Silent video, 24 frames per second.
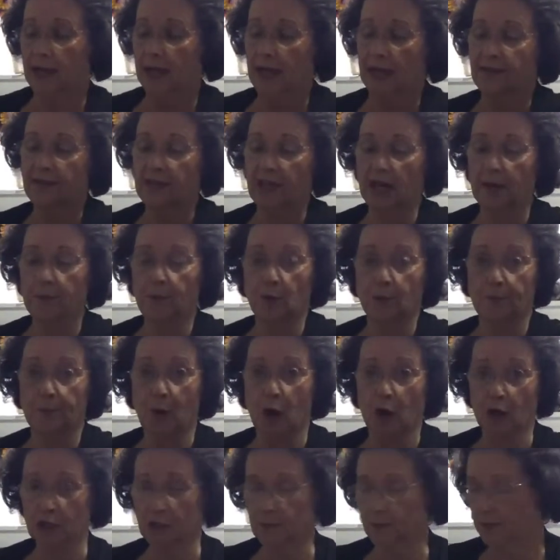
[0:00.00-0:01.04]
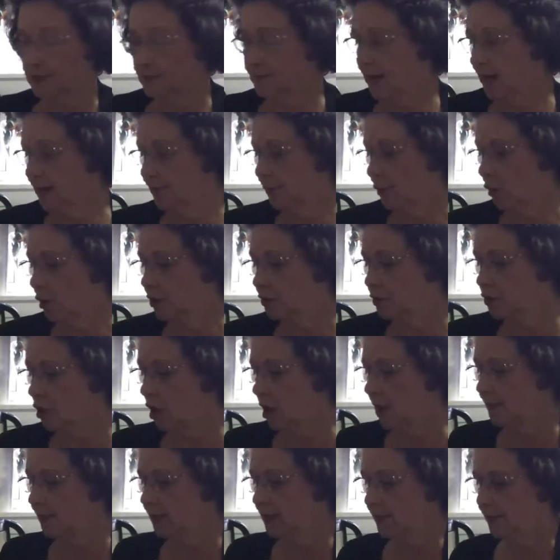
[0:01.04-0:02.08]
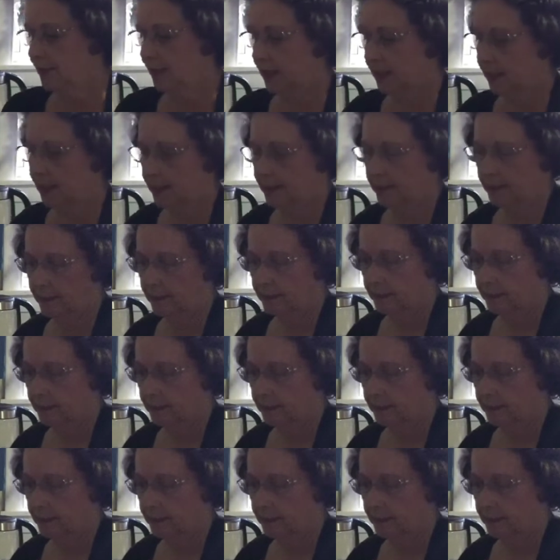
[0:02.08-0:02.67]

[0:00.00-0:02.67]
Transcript: and then I put parchment paper on top of the pan,